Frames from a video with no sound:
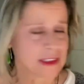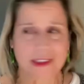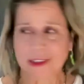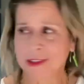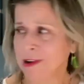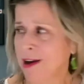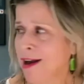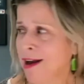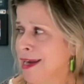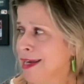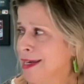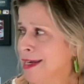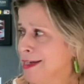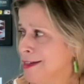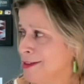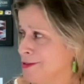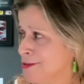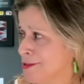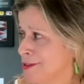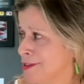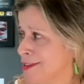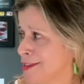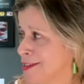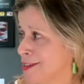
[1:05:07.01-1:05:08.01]
crying
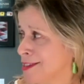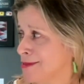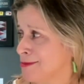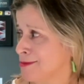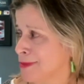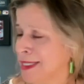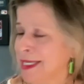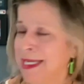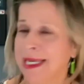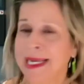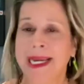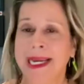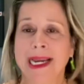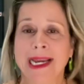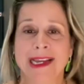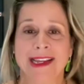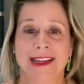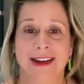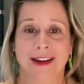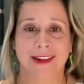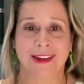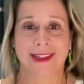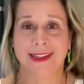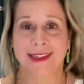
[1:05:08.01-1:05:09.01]
or just me you
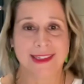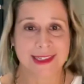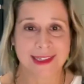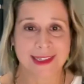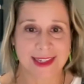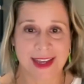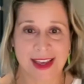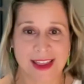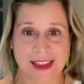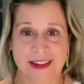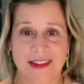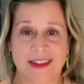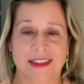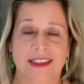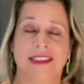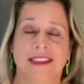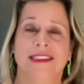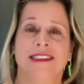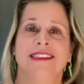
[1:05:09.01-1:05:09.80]
know get it together